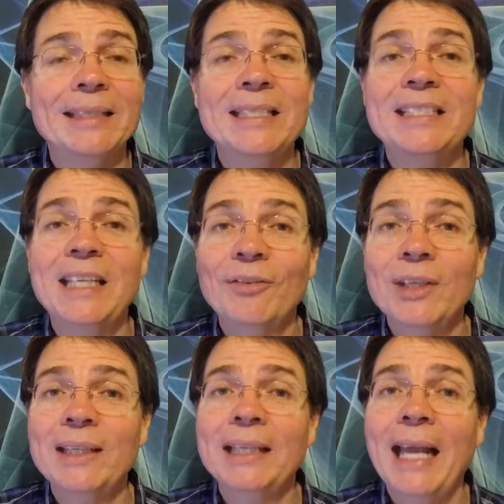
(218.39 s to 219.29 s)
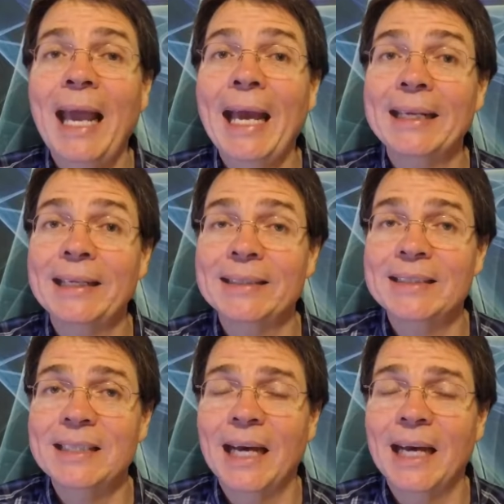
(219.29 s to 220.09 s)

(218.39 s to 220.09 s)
This is different than Atkins